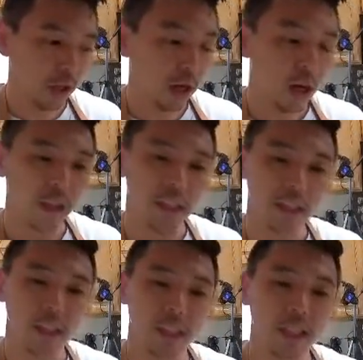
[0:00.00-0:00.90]
that's
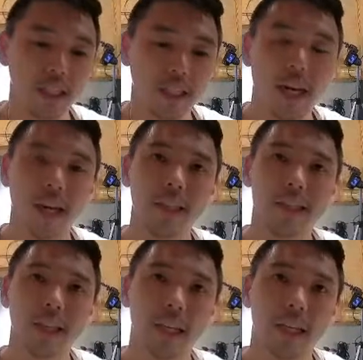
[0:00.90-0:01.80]
entirely
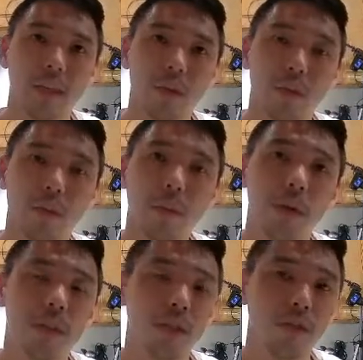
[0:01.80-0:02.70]
dedicated to
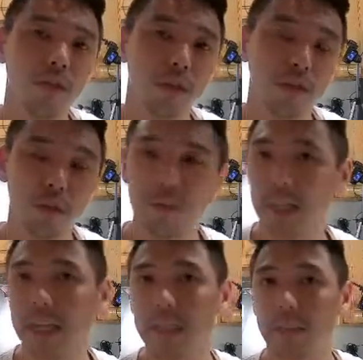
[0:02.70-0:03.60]
reproducing foods from
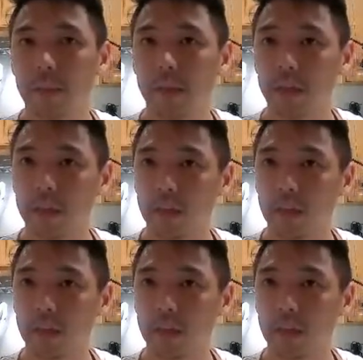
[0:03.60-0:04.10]
Chinese American